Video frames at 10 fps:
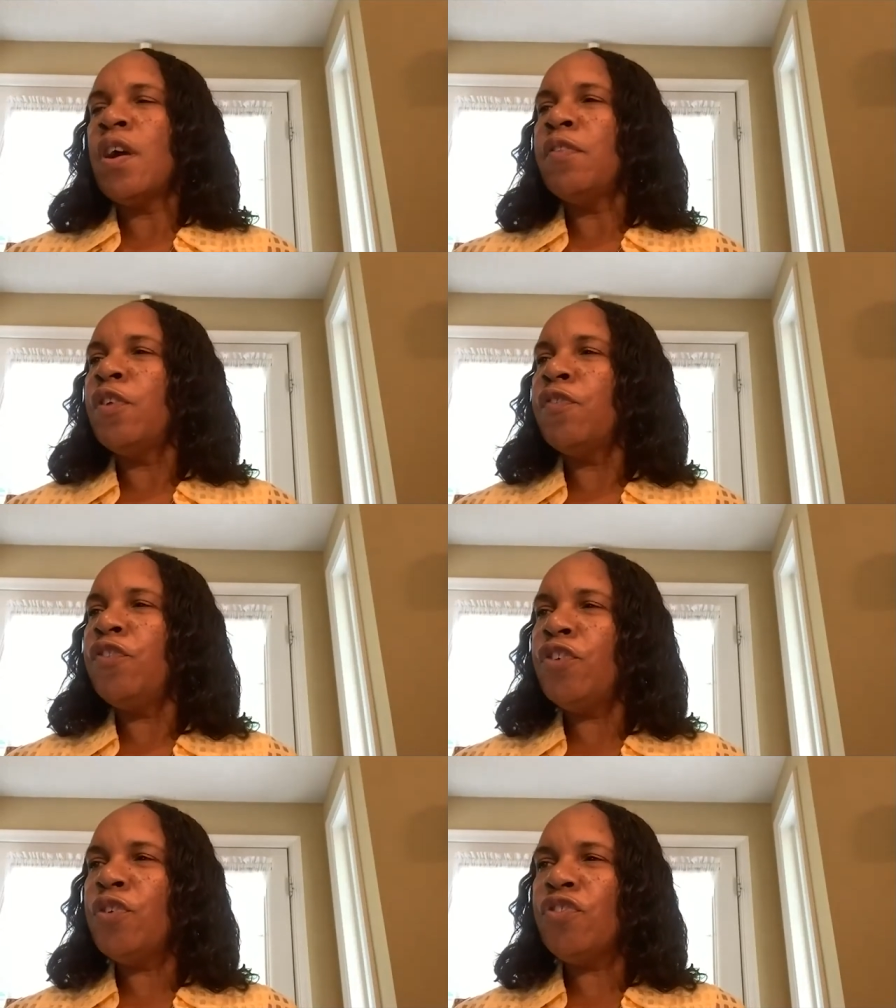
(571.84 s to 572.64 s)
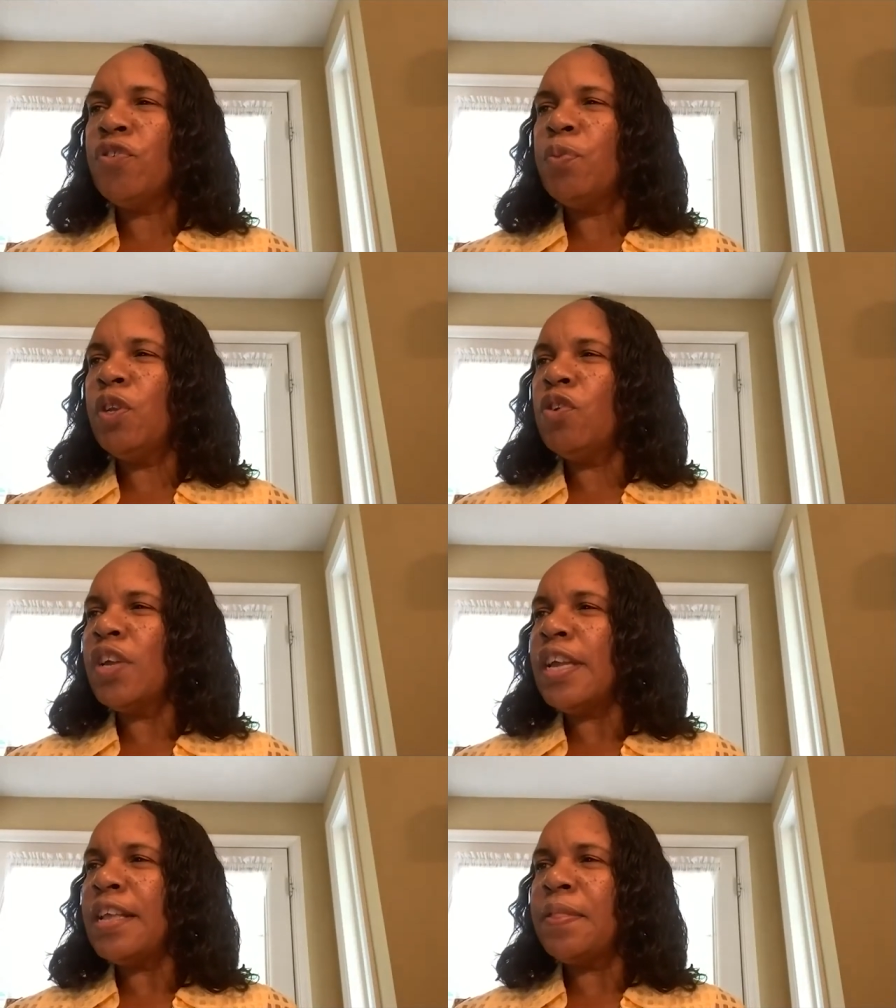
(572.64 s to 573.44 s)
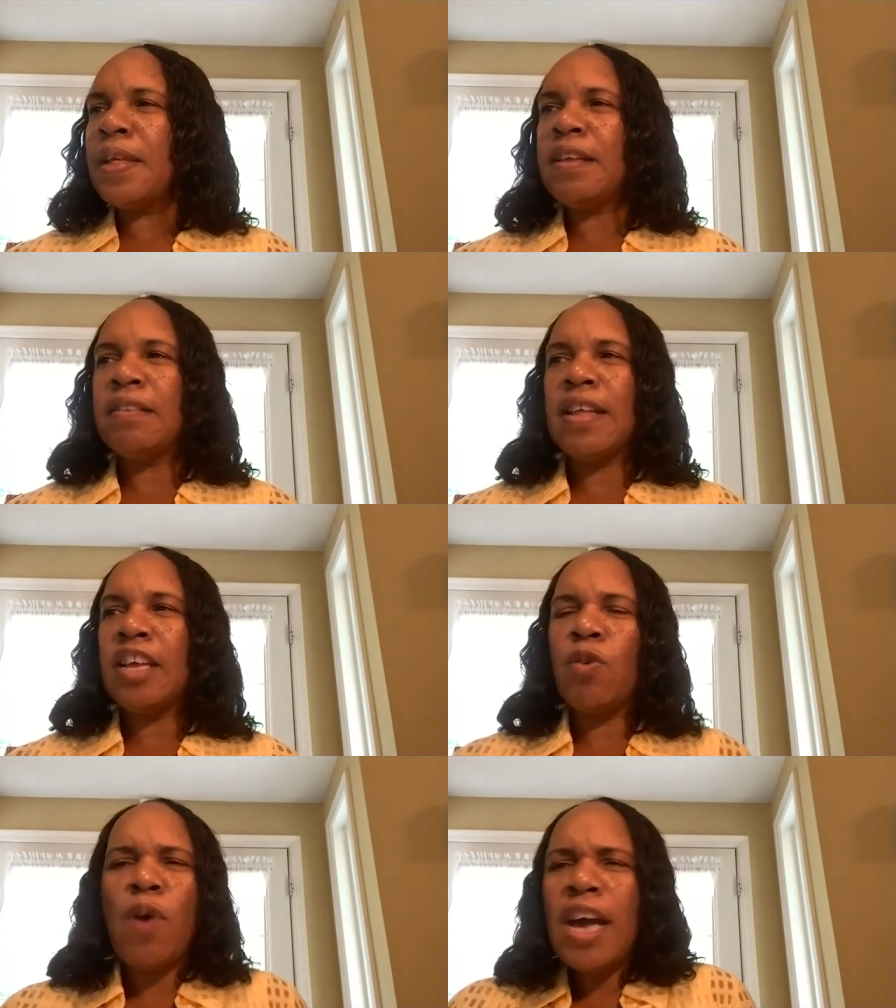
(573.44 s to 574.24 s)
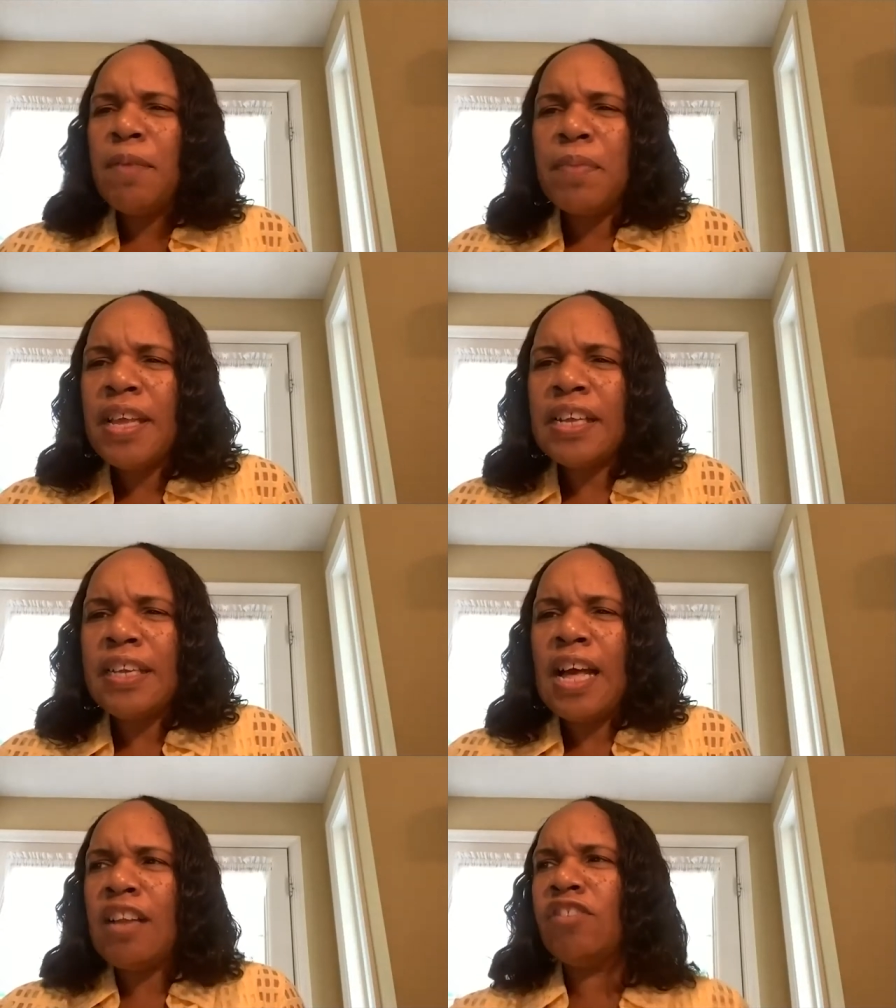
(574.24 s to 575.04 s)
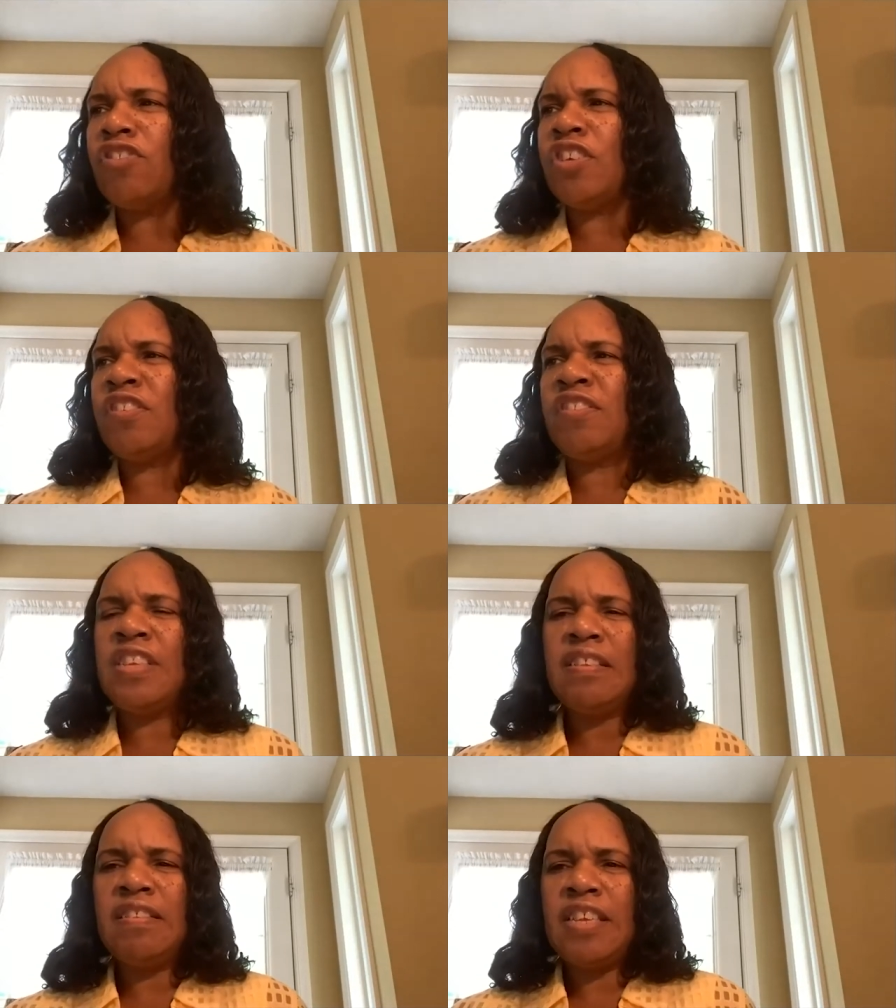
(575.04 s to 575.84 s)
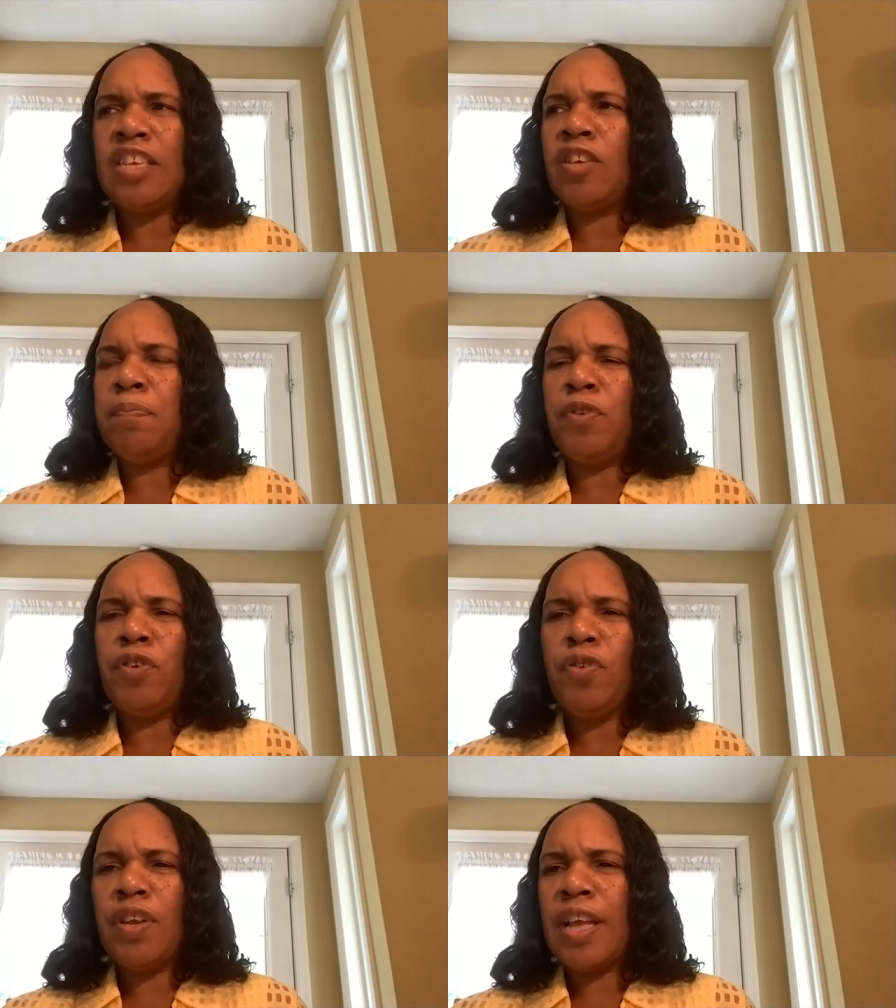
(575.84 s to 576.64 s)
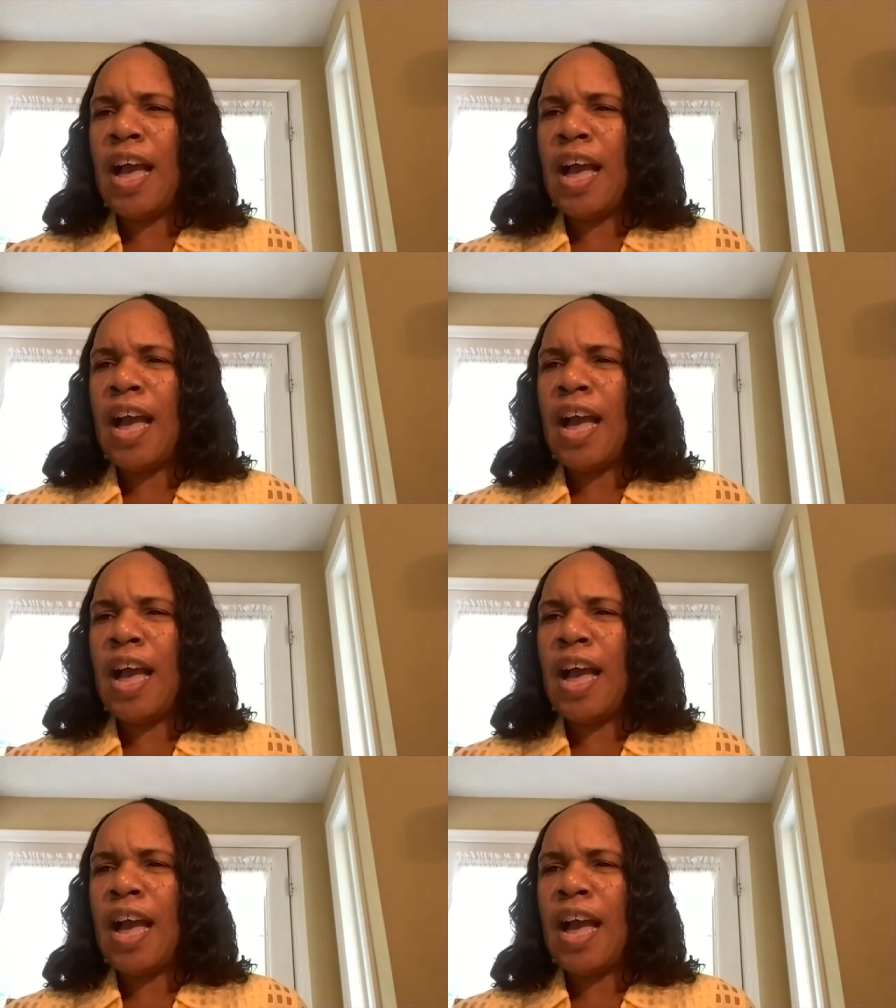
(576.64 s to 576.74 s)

the future, we're looking at things like quantum technology, sensing, computing.